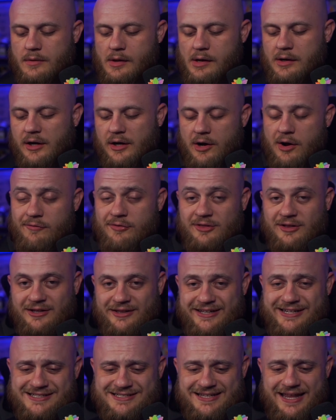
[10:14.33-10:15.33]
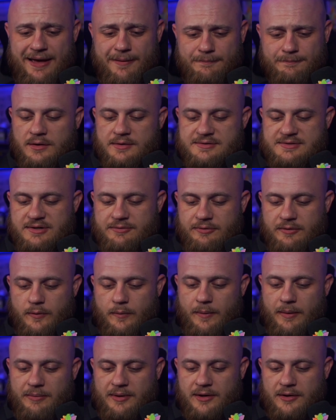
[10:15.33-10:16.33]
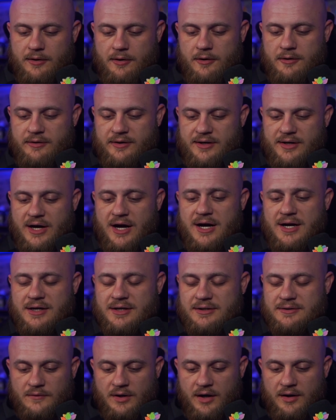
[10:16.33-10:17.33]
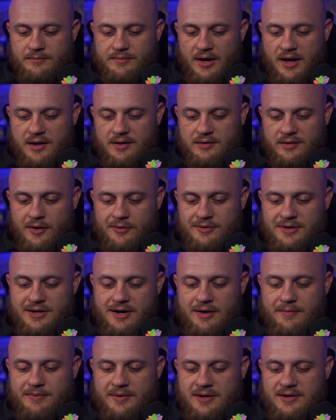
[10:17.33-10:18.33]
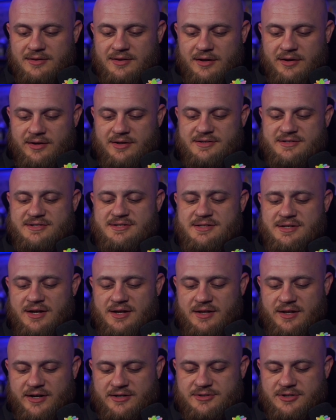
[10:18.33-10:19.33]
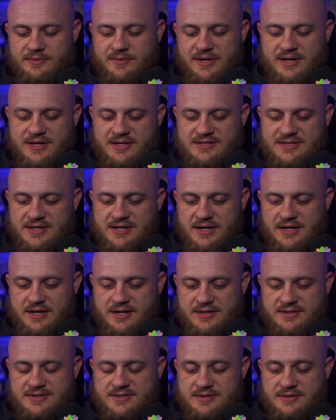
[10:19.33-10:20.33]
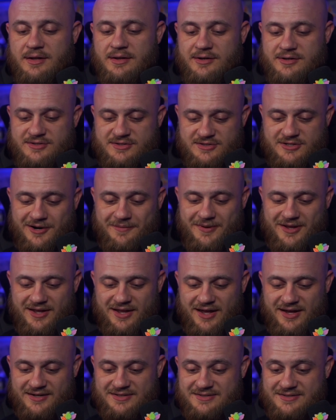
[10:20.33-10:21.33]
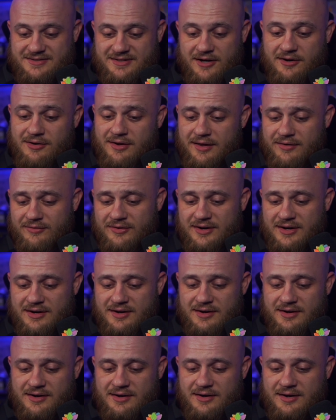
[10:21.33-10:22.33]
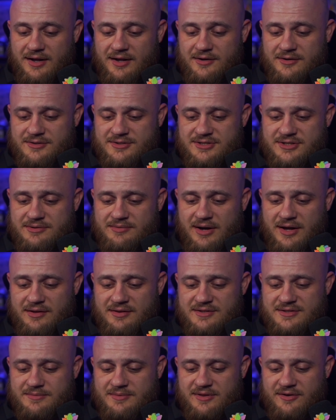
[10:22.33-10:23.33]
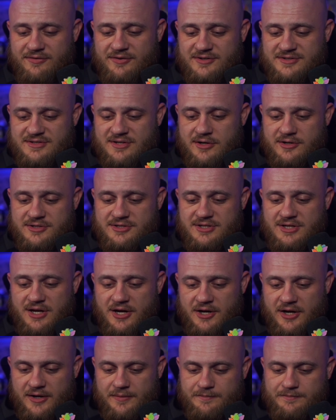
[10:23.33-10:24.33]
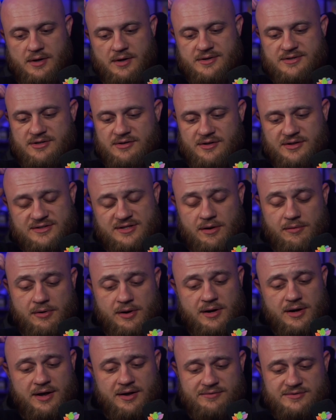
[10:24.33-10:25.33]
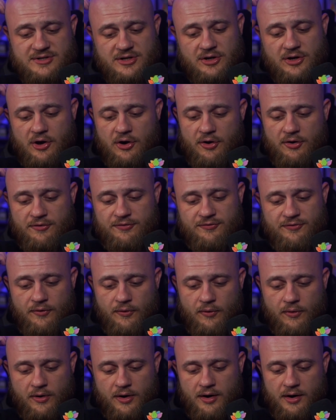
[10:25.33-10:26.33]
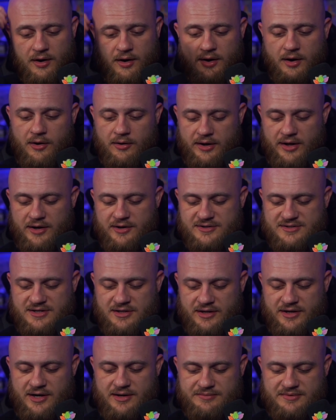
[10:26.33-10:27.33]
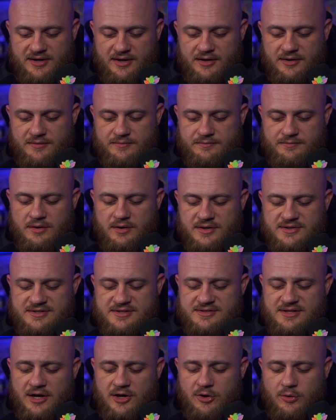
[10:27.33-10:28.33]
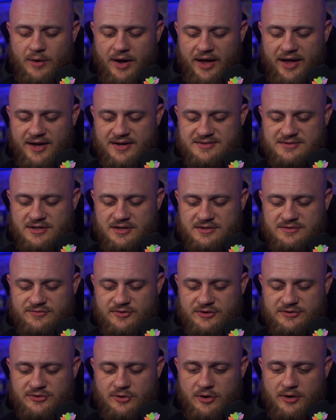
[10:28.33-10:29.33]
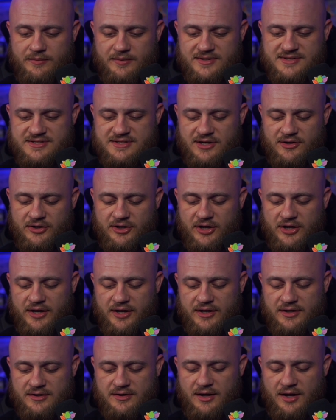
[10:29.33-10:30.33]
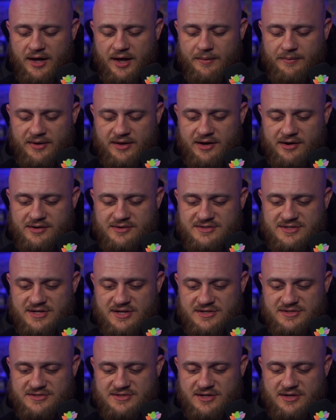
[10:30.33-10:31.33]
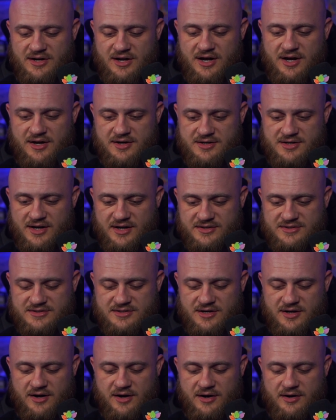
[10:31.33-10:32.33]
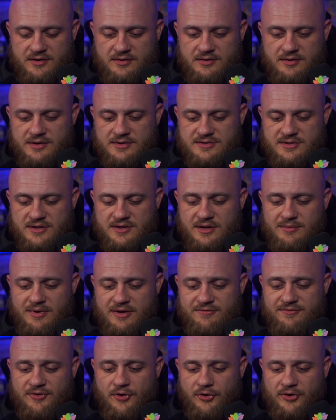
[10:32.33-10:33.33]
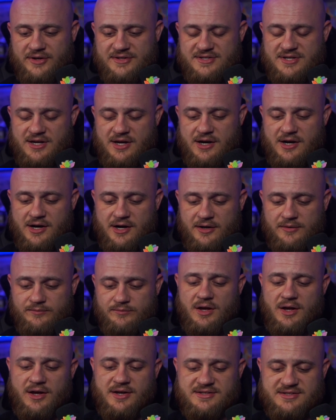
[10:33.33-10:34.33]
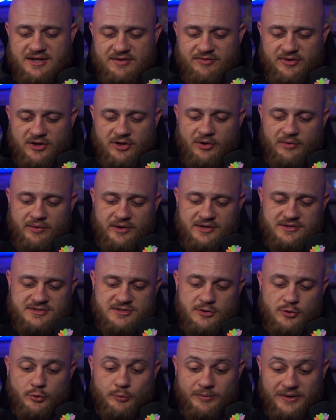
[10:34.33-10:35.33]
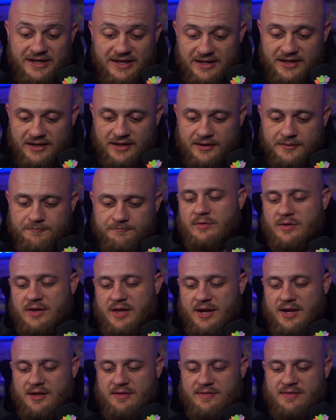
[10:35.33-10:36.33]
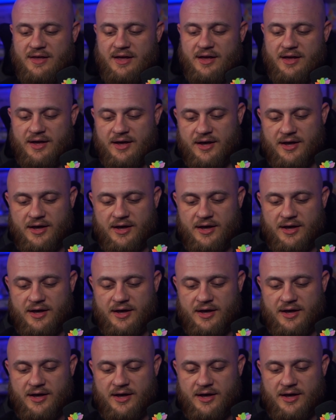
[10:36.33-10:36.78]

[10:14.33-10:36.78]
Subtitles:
Gotta go for the Leap Slap. See if we can maybe get an early knock. I'm not loading up anything good. Is this an electric weakness? It is. There's a Starmie EX. They don't have an energy, right? This will be their first energy. Okay. So it looks like we're gonna have to go for... Okay, here's Helioptile. This is not quite as good as Voltorb, but it's still good. It guarantees the knock next turn. So I think my focus here is definitely going to be getting the